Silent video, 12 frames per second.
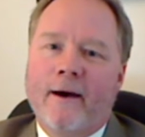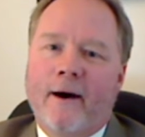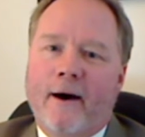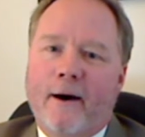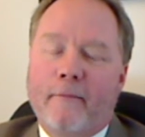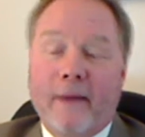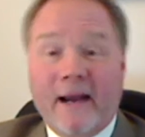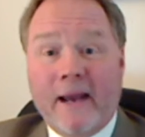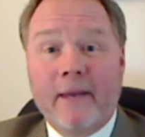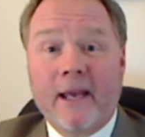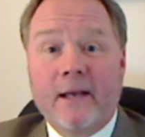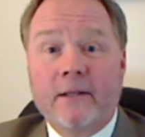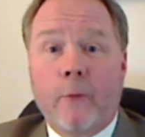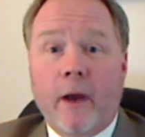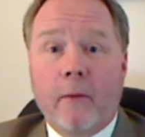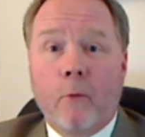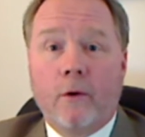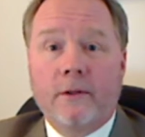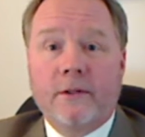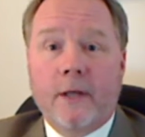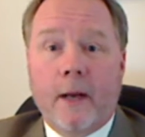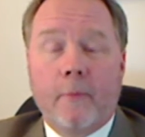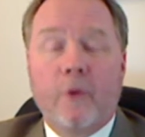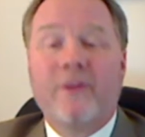My name again is Mike
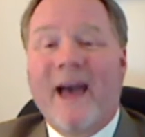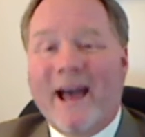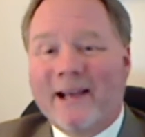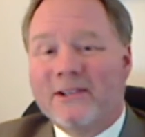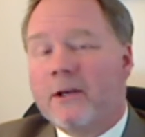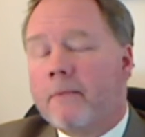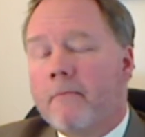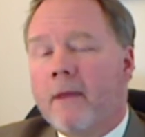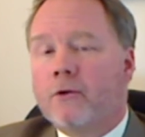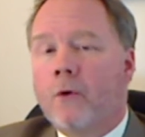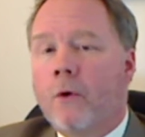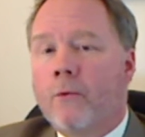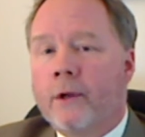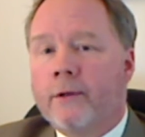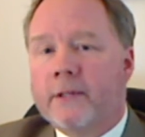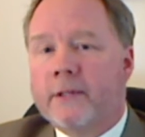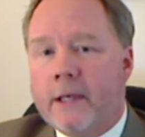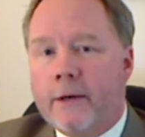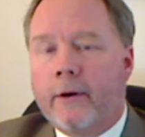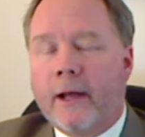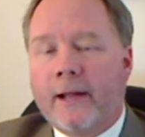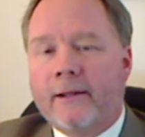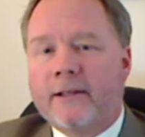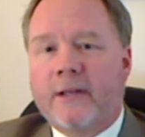Mortensen. I'm with Exit Metro Realty here in
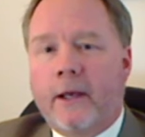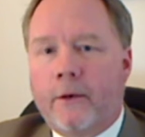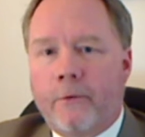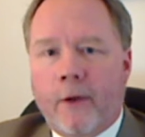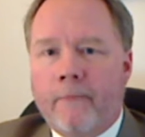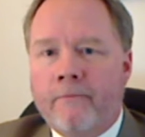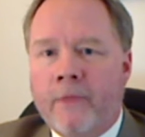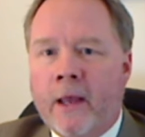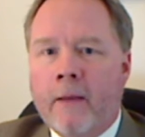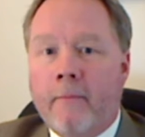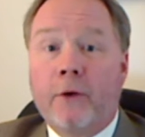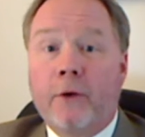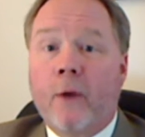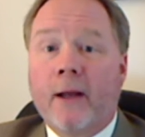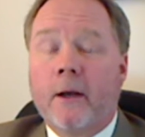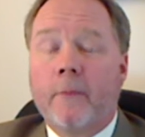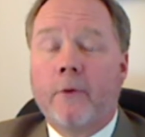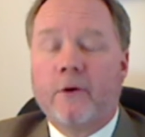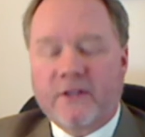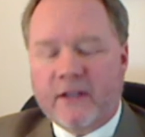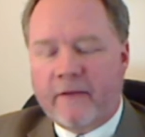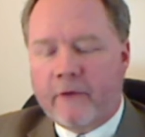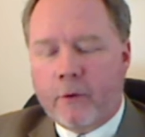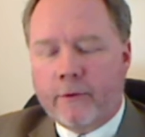Alexandria. My direct number is
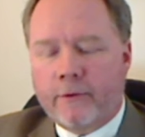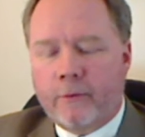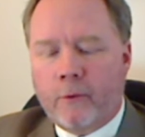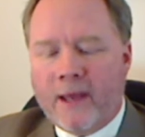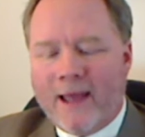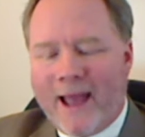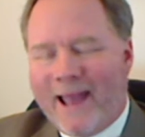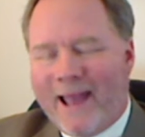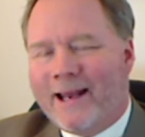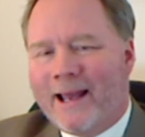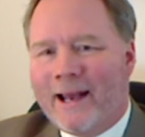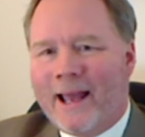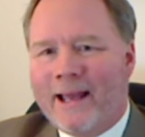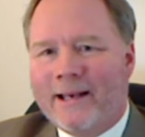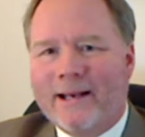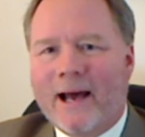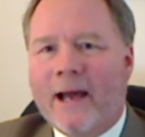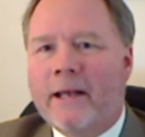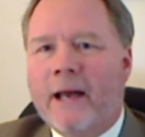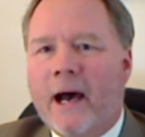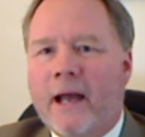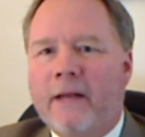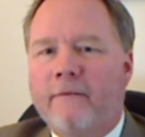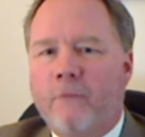
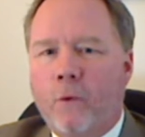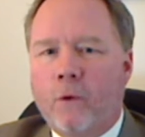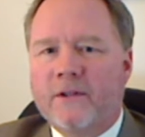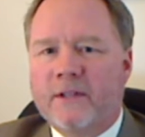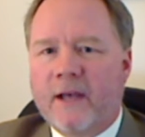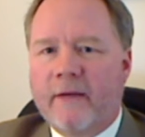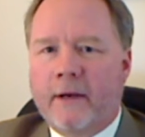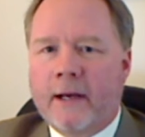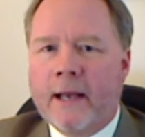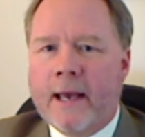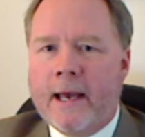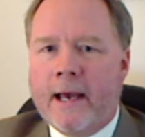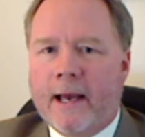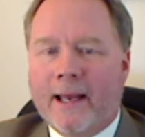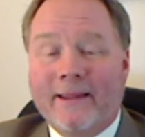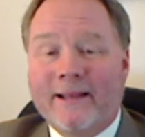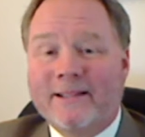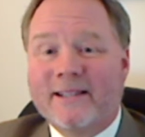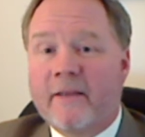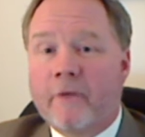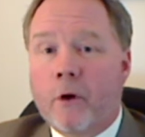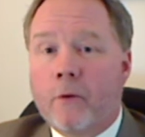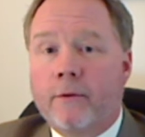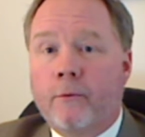703-888-9947. Again, that's
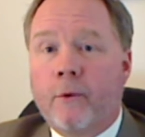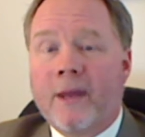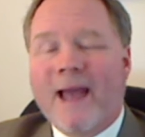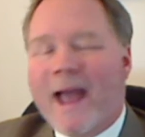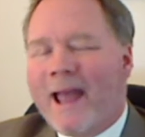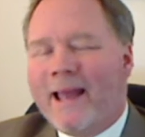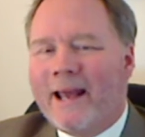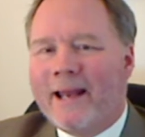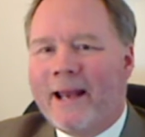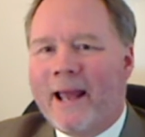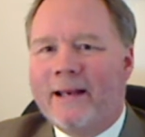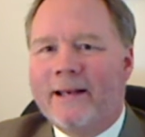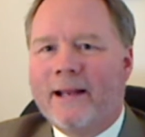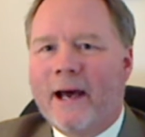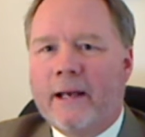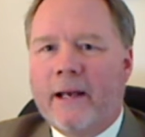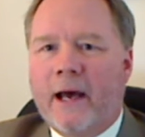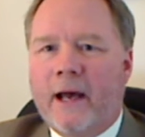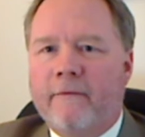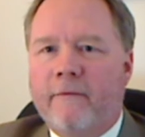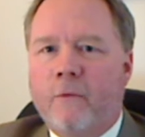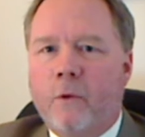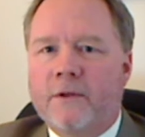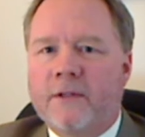
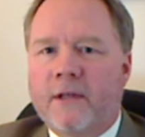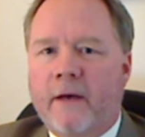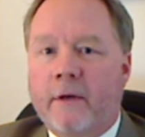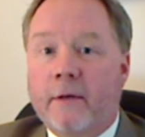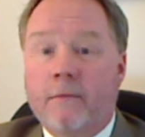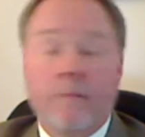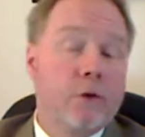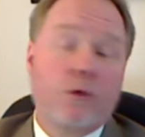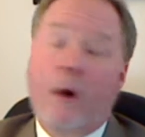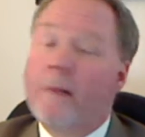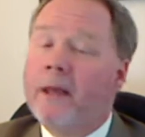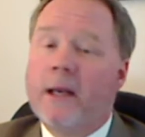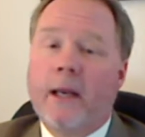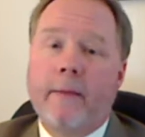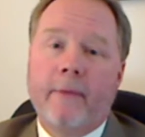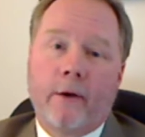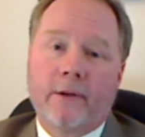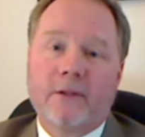703-888-9947. Drop me an email.